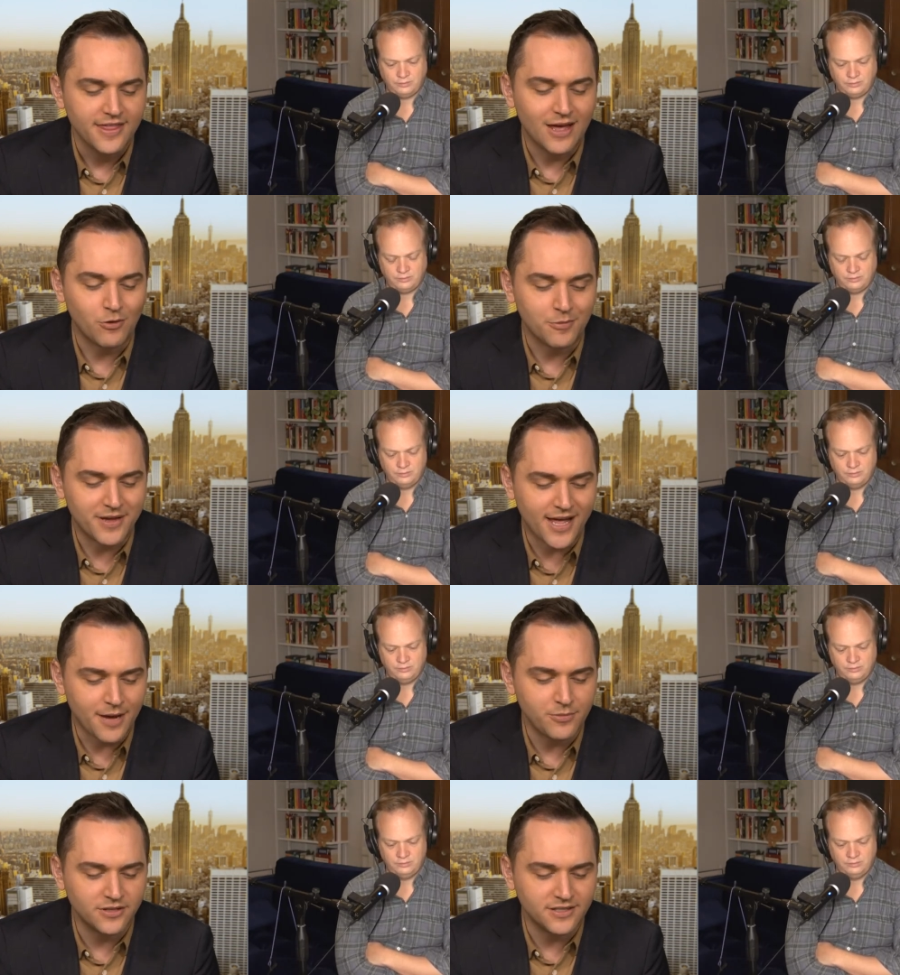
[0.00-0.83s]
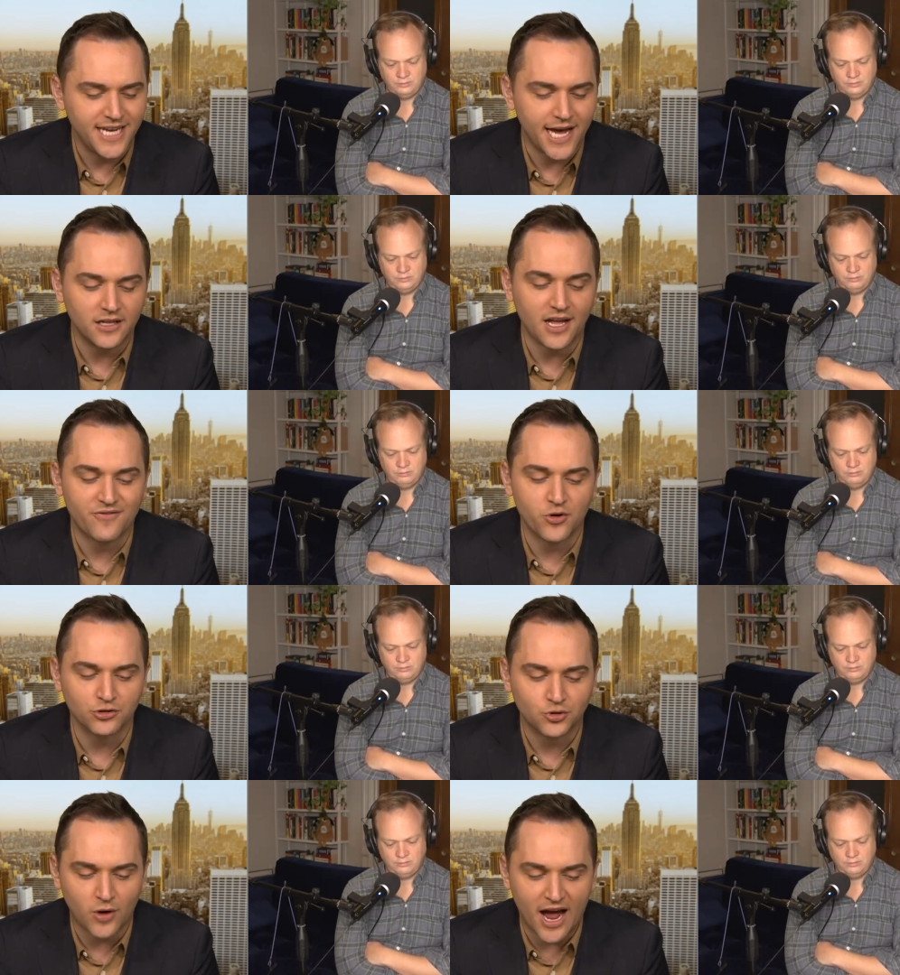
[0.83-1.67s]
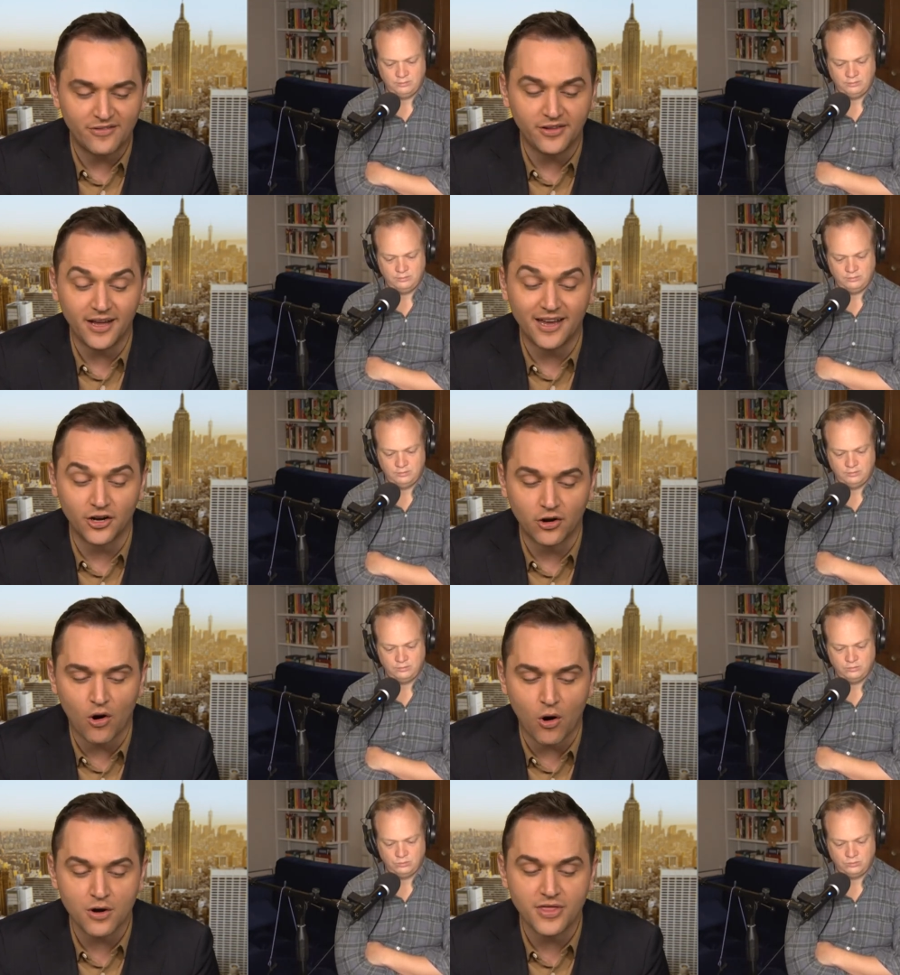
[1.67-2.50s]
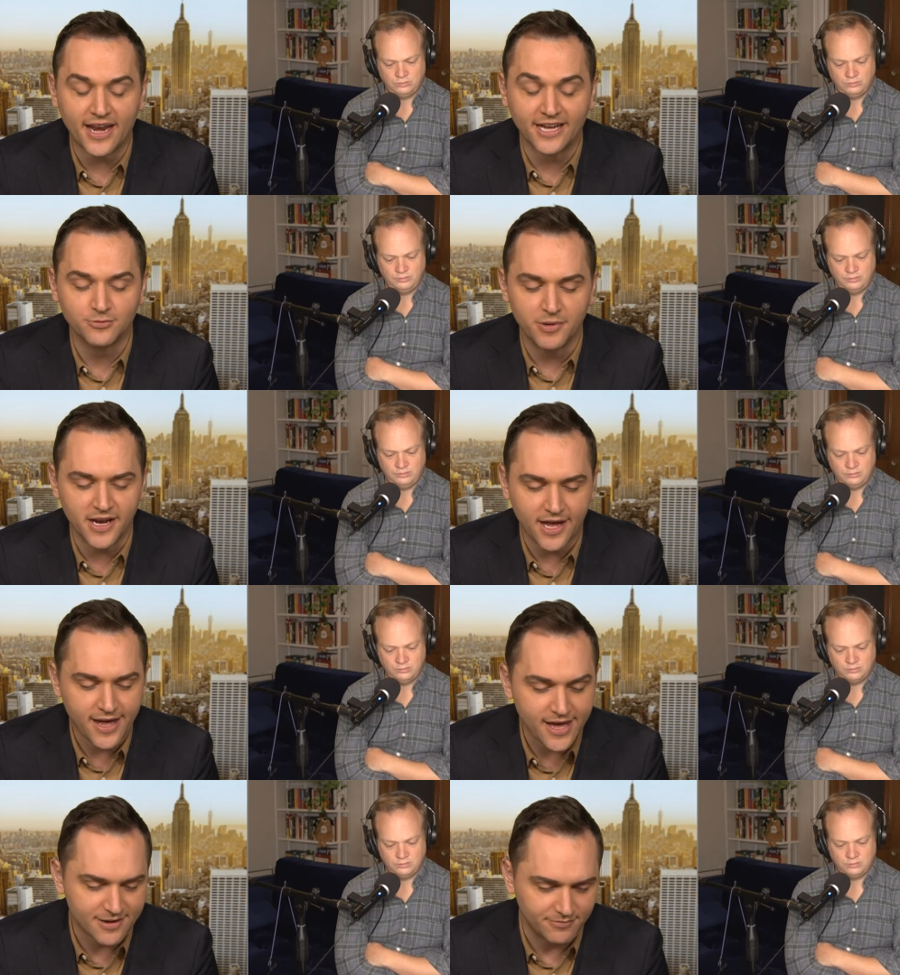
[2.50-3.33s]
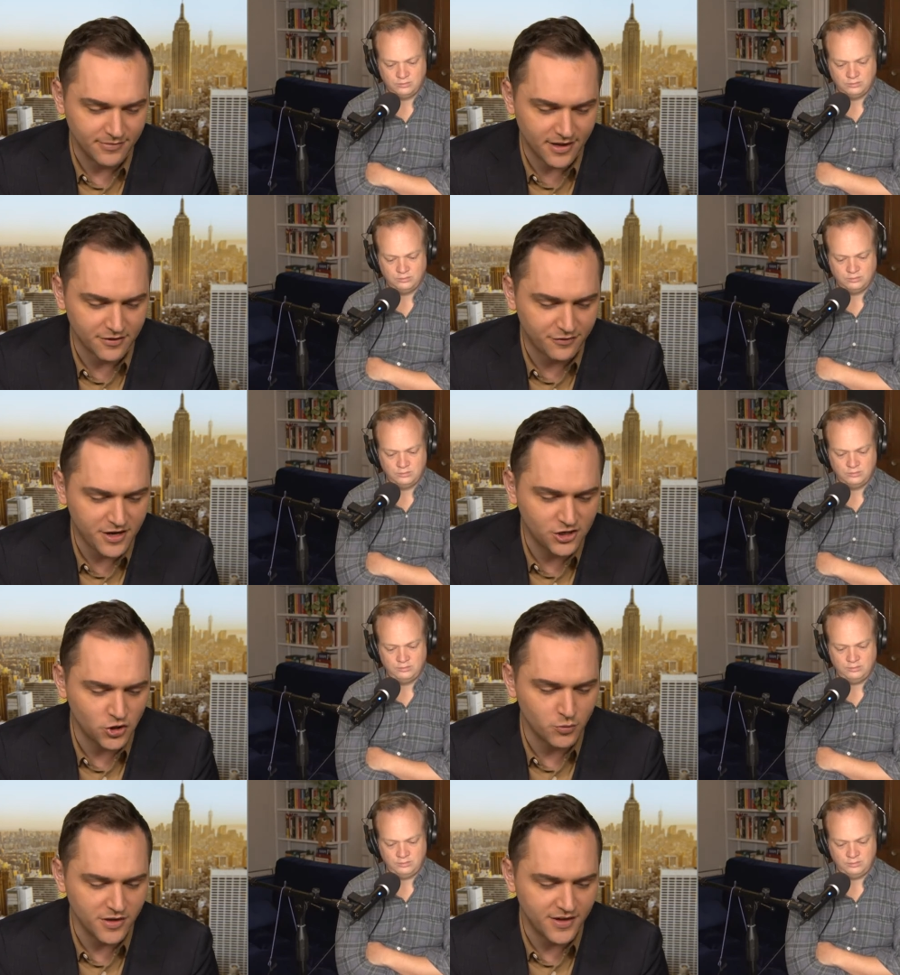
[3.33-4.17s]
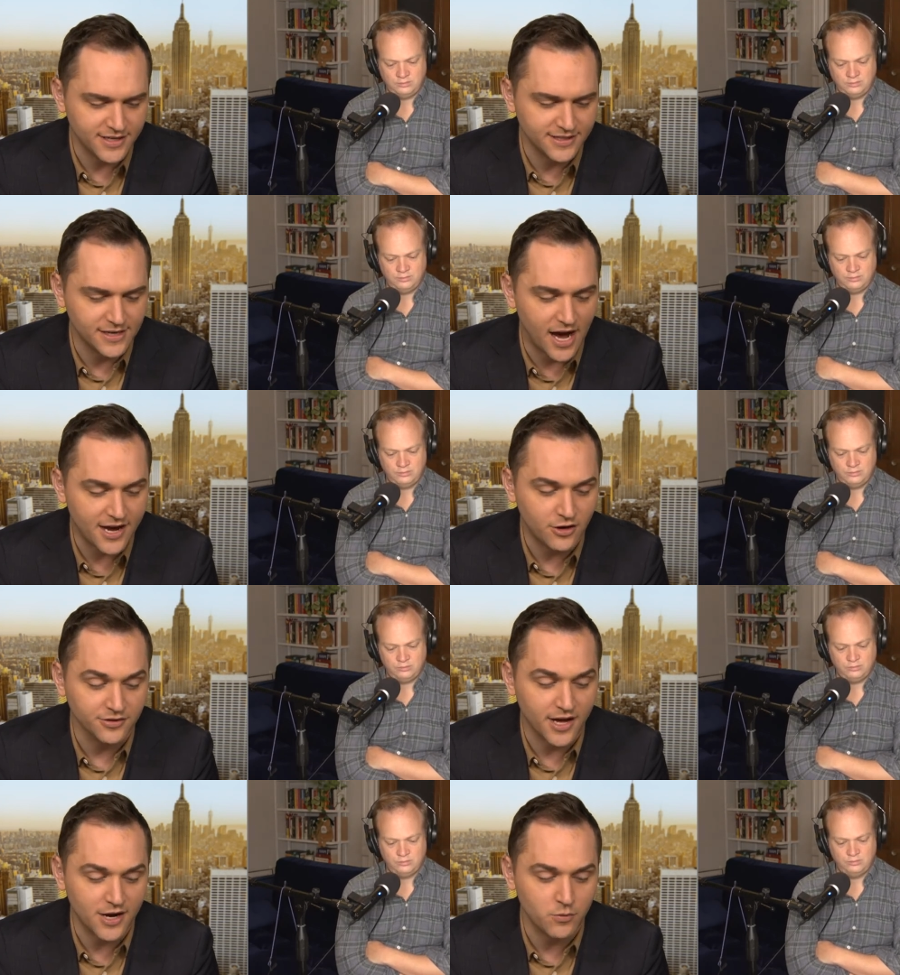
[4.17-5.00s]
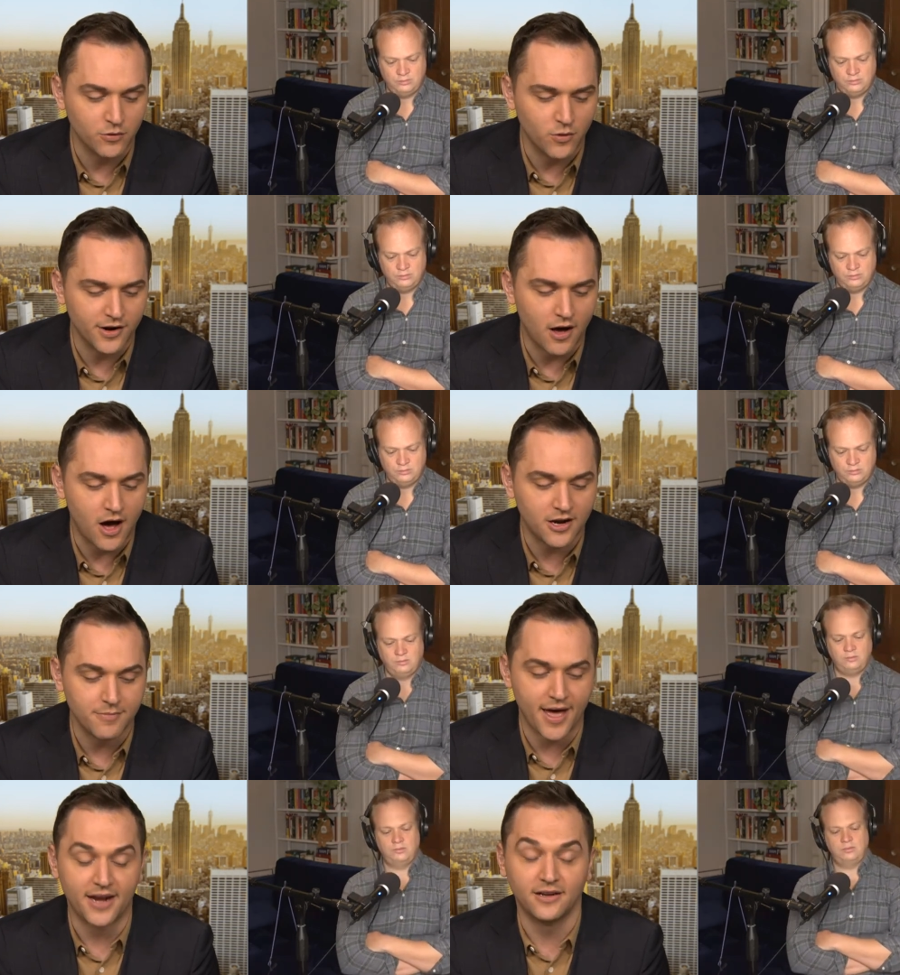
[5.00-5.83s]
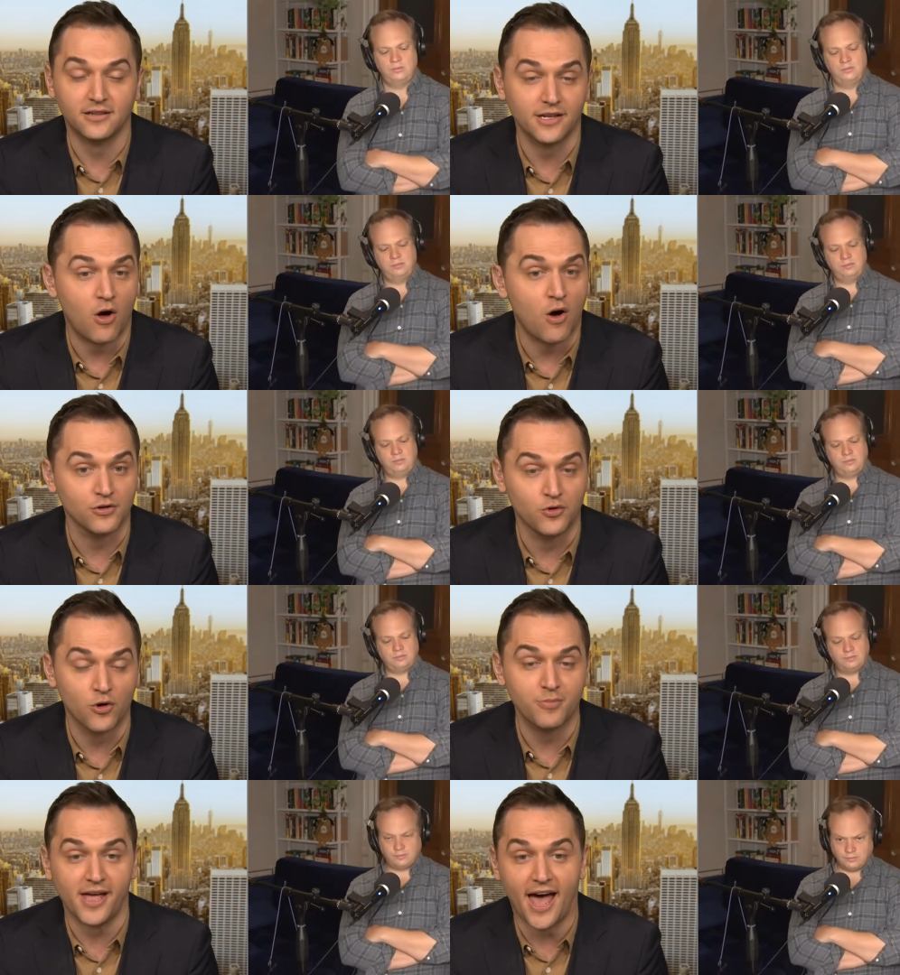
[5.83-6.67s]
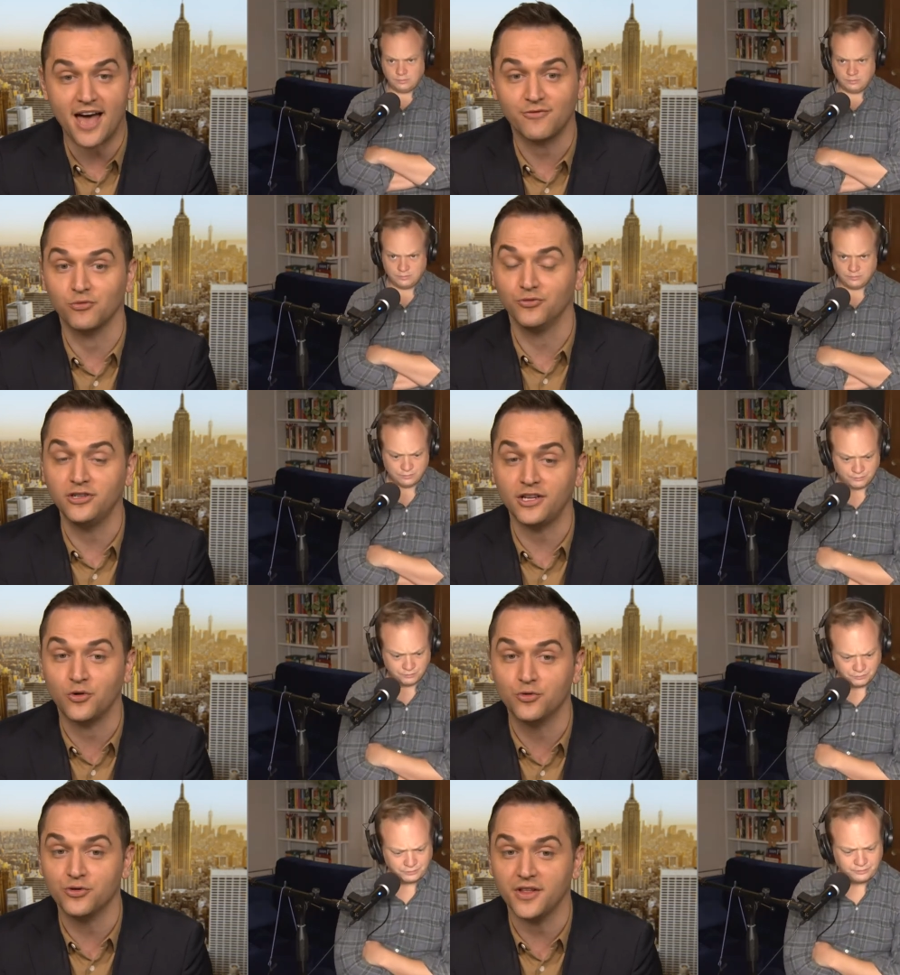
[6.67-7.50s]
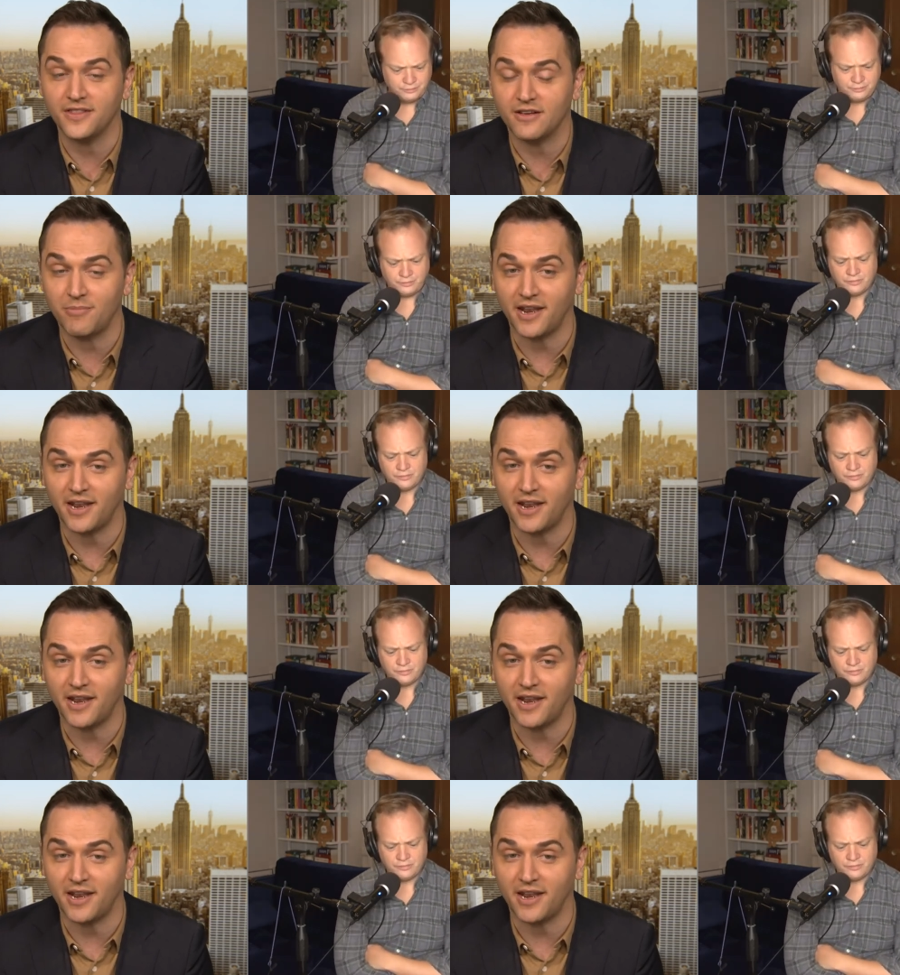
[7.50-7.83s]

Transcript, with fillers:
Speaker 1: that would be able to tell if you're traveling in a car that has been hit, that the feature would then dial 911 automatically on your behalf. Really cool that they've